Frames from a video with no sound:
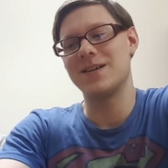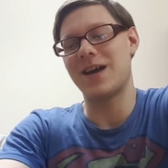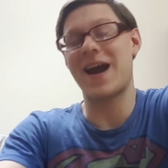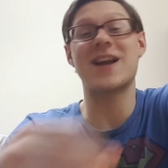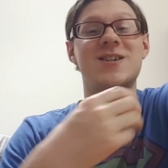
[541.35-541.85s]

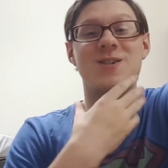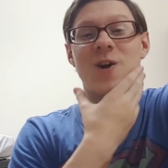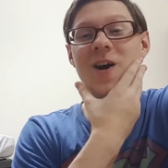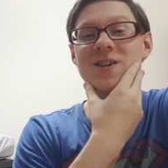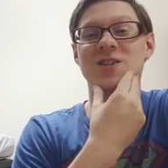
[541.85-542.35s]
I got a
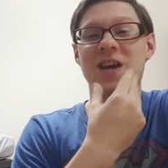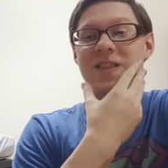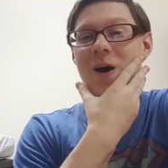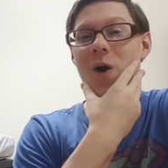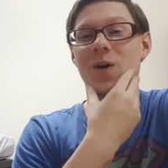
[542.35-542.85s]
stronger
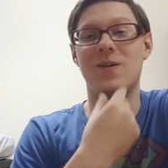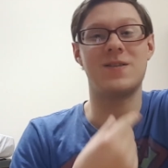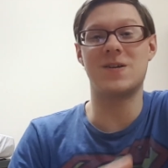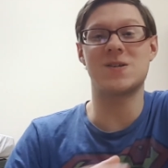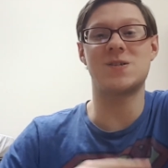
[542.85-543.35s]
chin though.
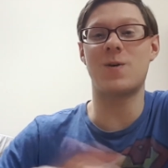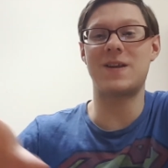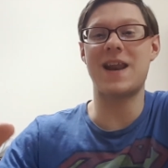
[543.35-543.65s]
There's no